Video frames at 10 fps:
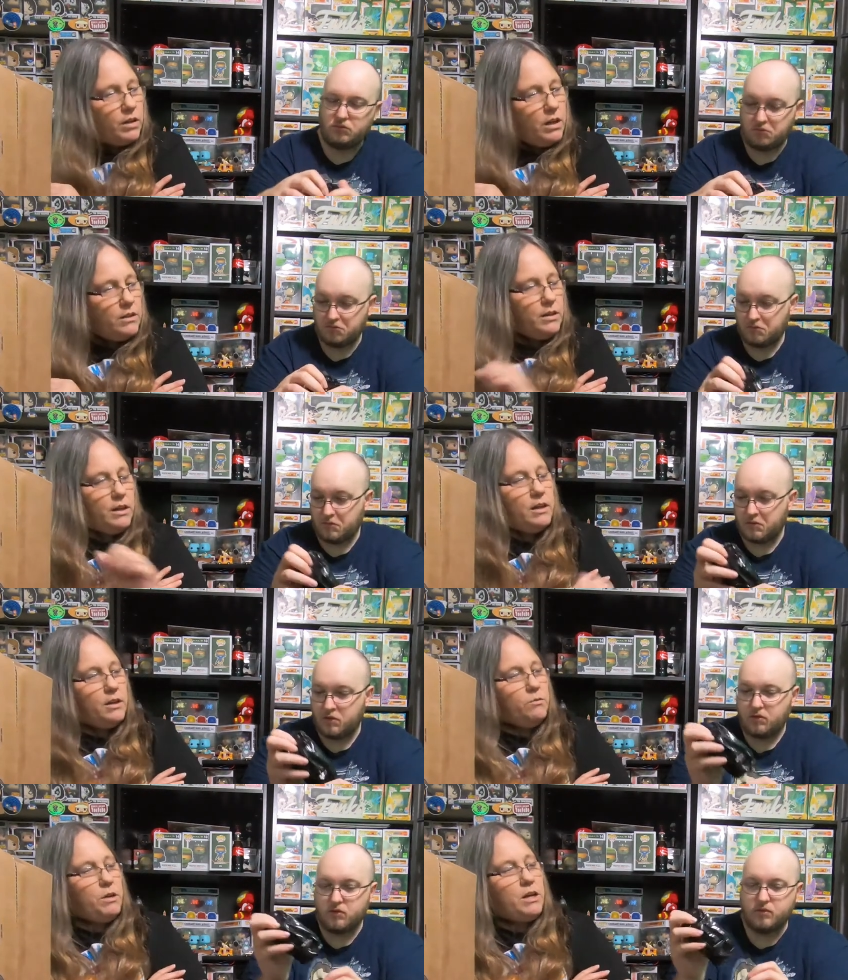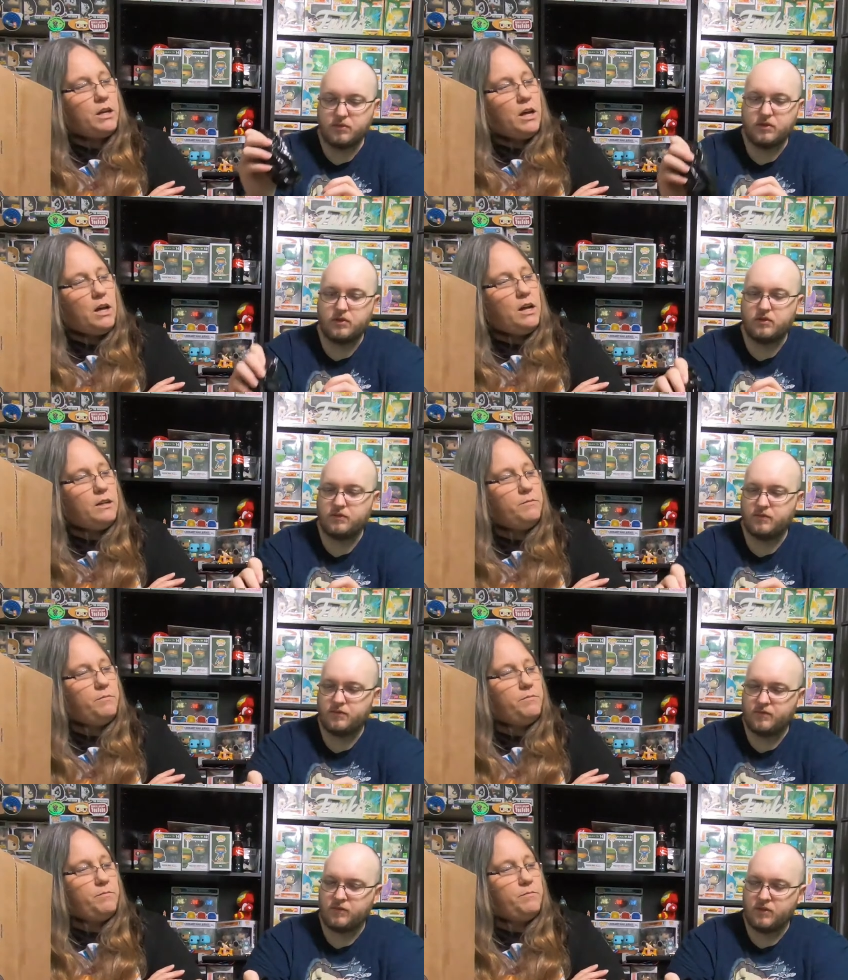Speaker 1: And then we got...
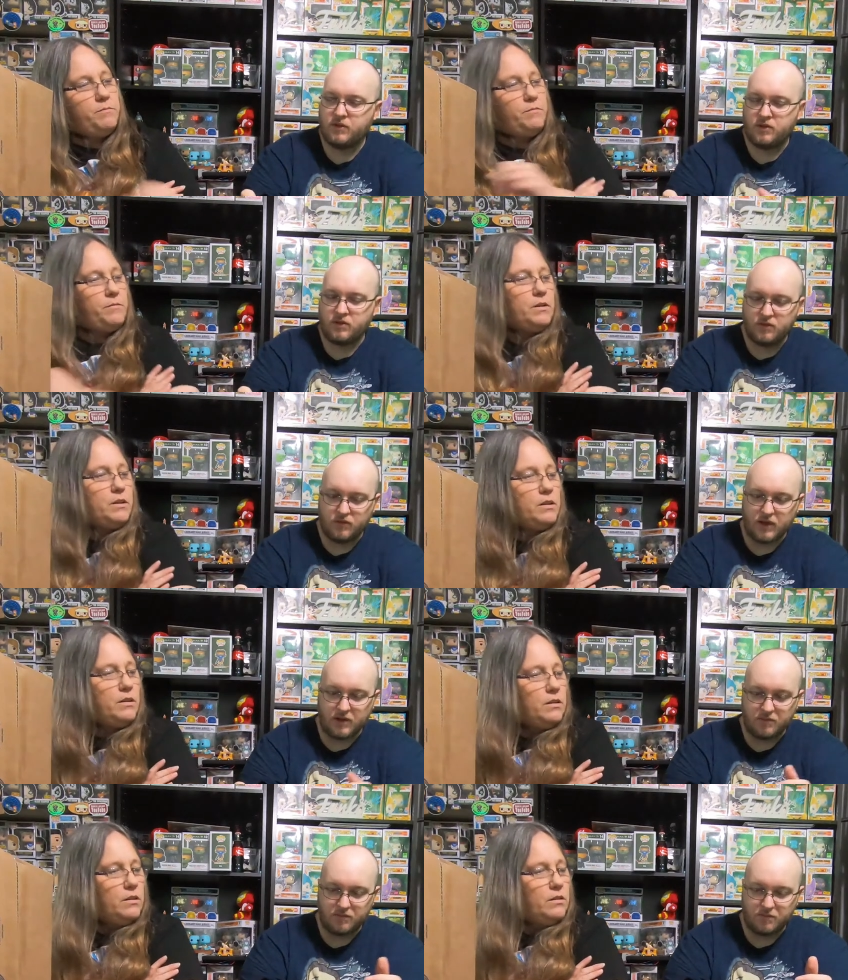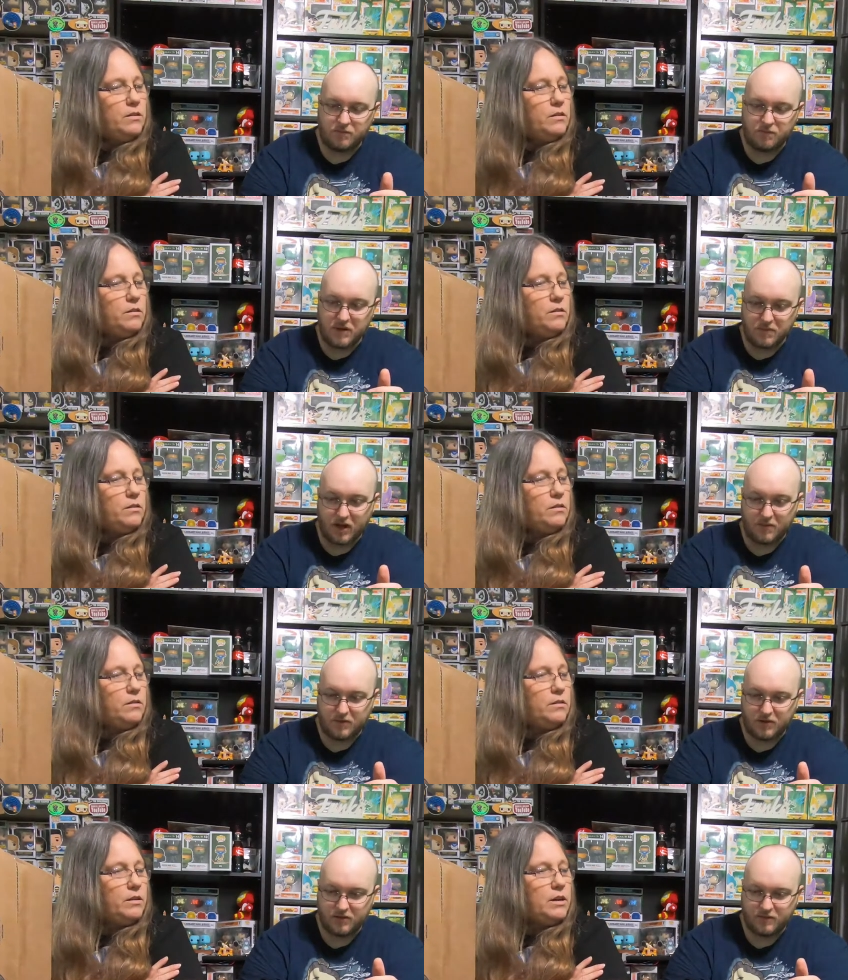We got Bebop.
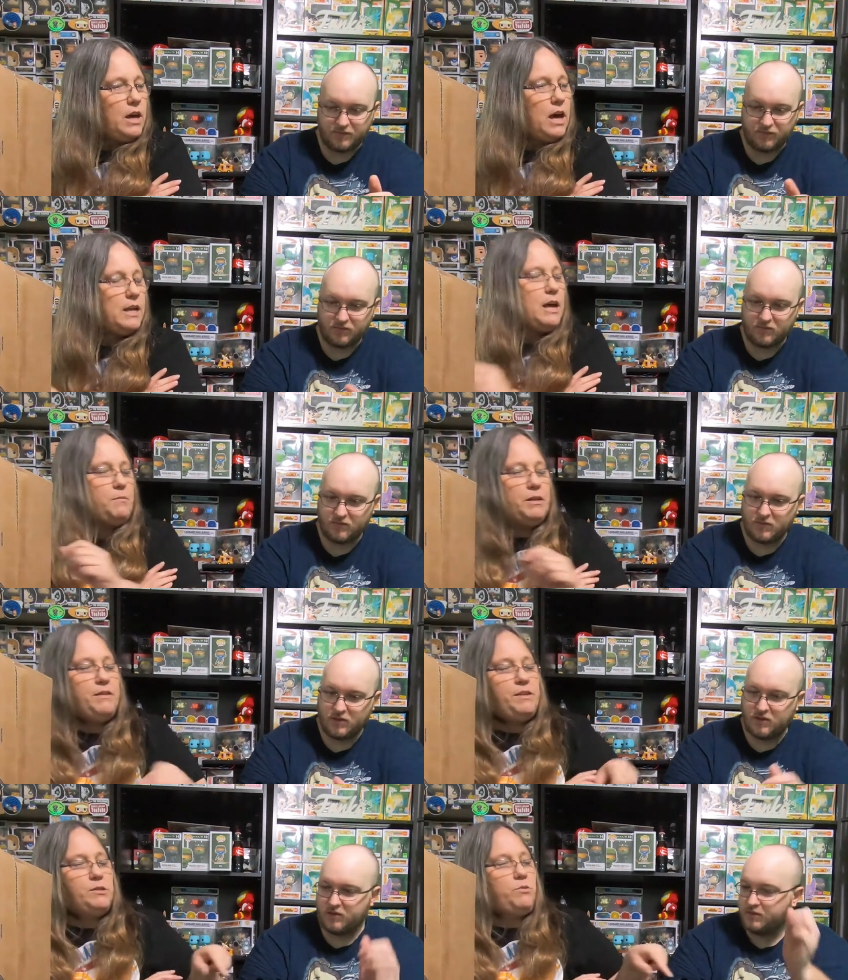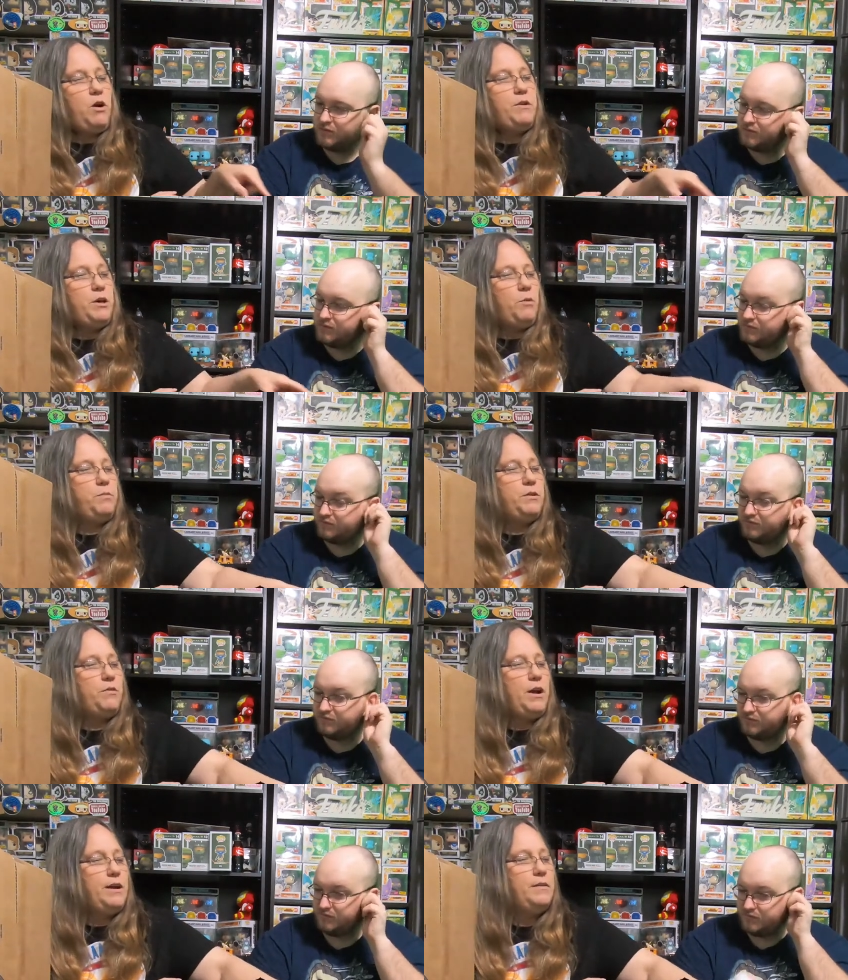Yeah, and I believe these were already
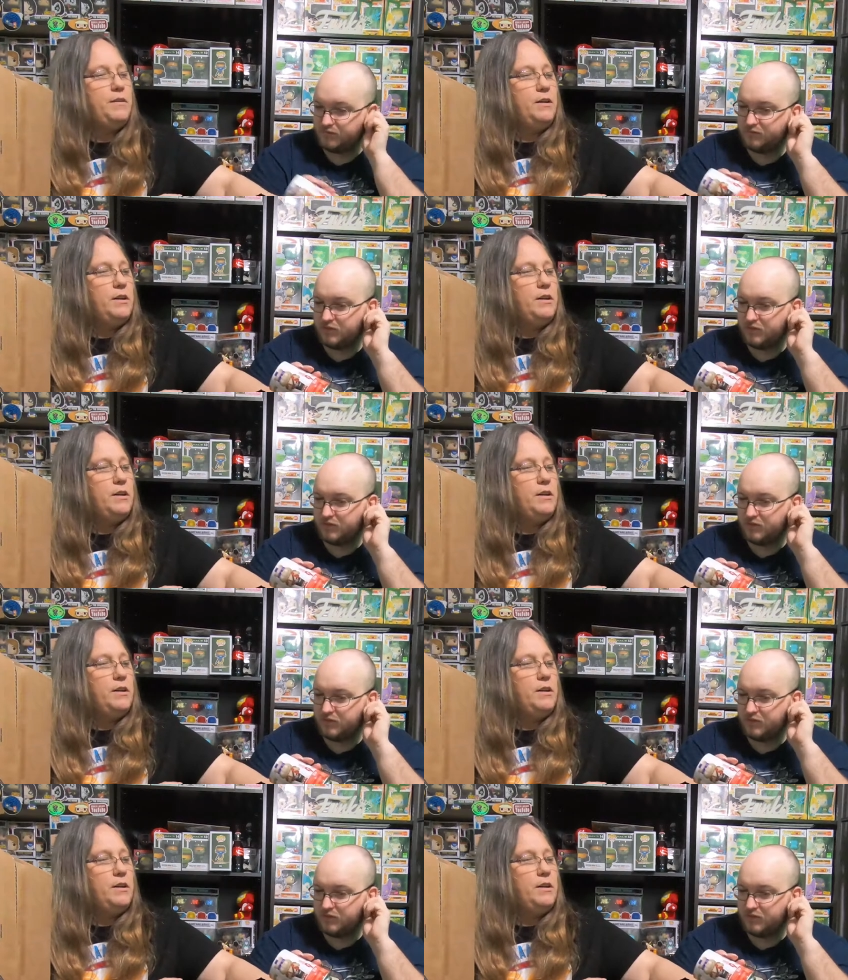opened, right?